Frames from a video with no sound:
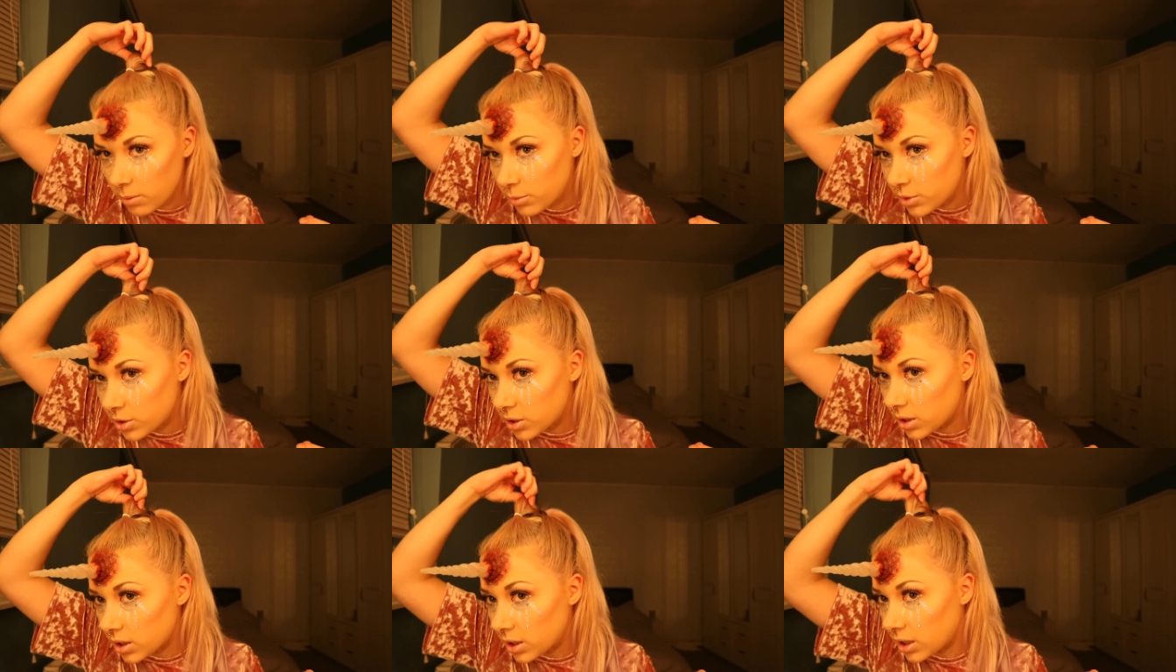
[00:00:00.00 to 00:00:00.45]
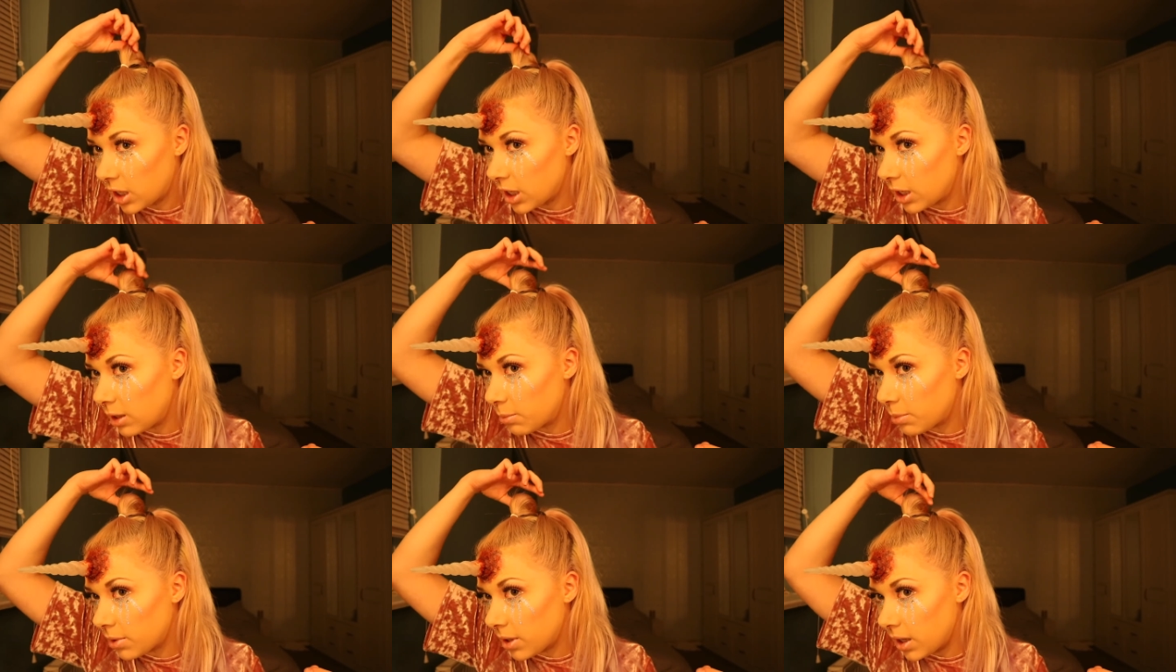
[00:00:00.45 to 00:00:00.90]
I'm just going to
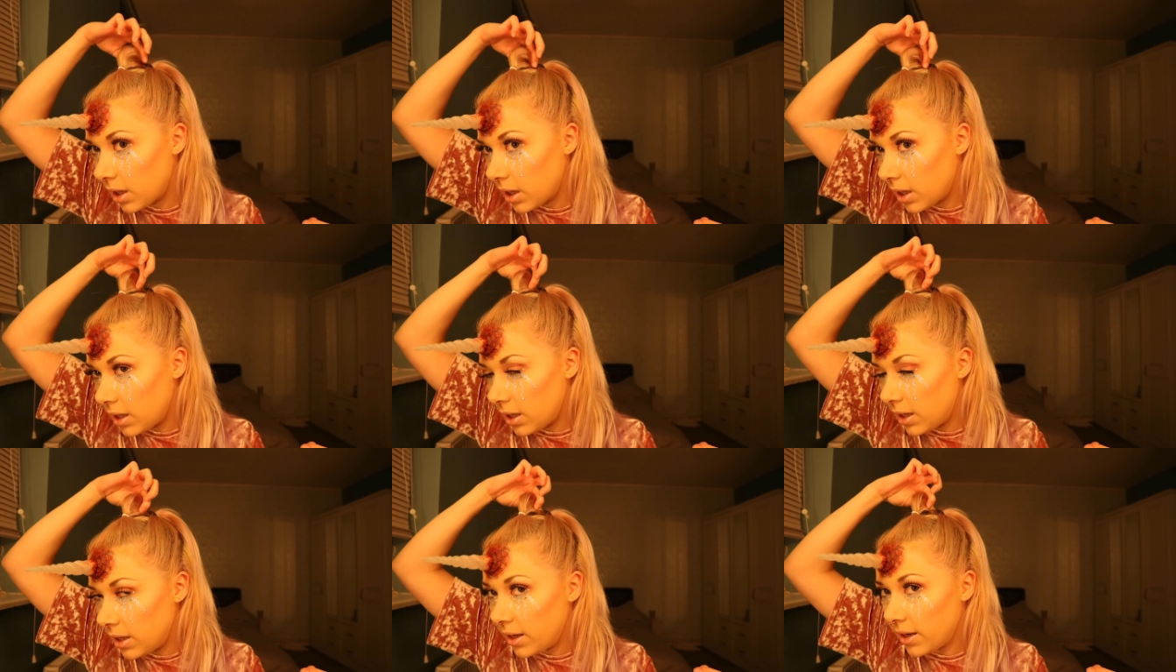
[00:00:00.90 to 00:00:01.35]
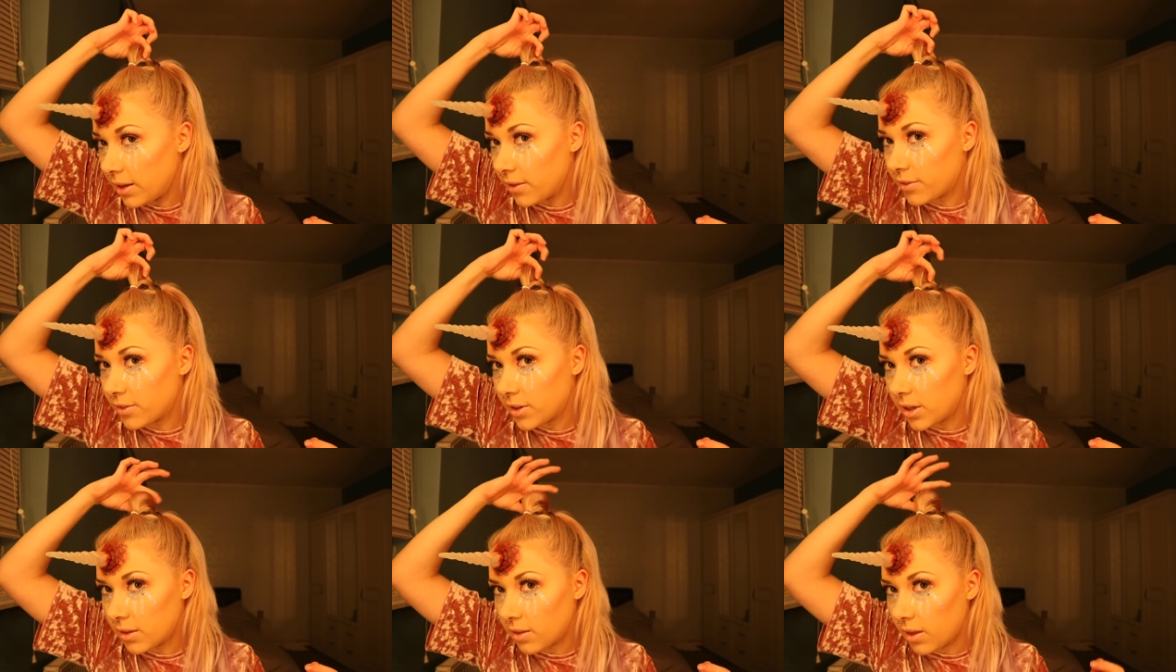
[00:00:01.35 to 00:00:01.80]
keep
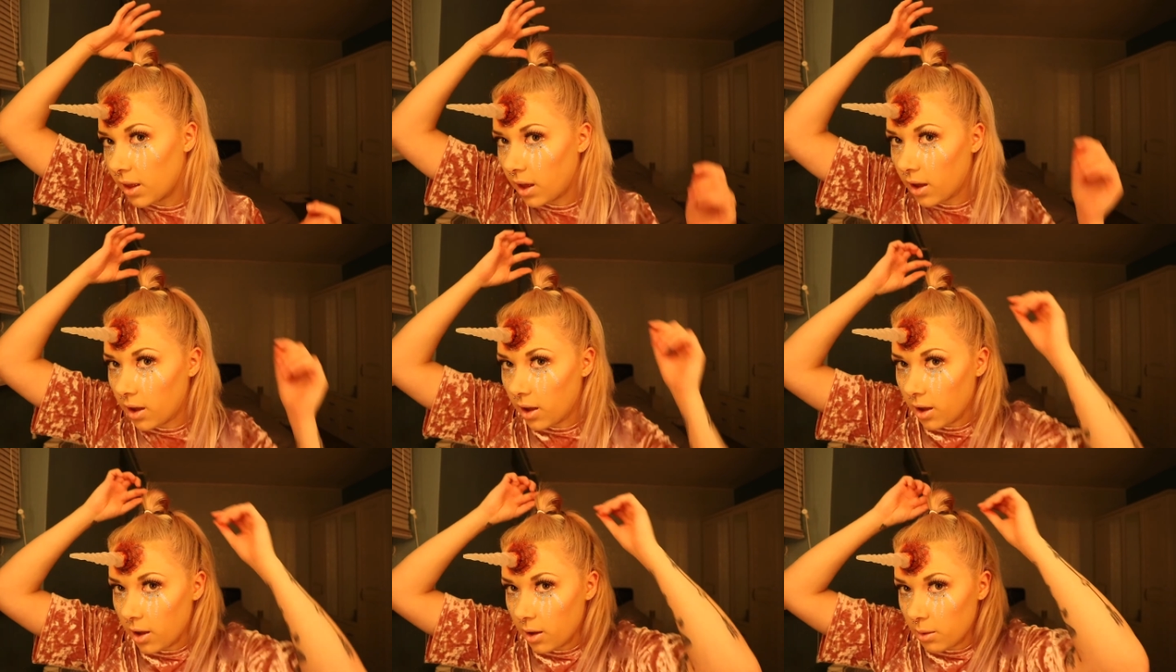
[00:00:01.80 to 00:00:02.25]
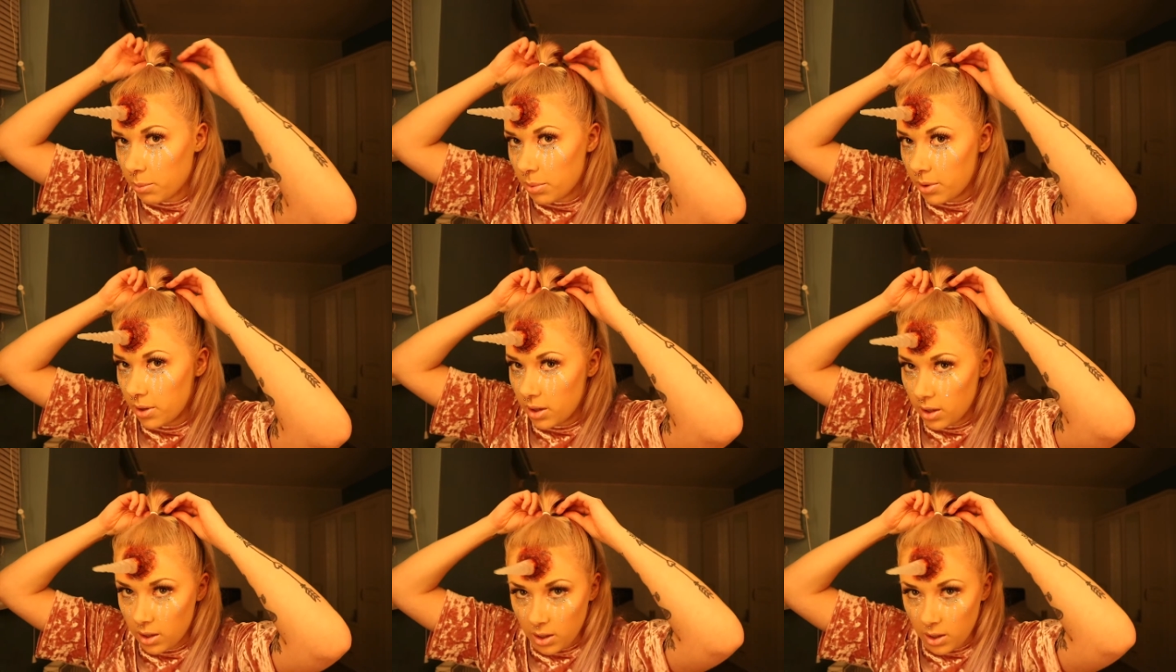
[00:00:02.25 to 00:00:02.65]
lifting that up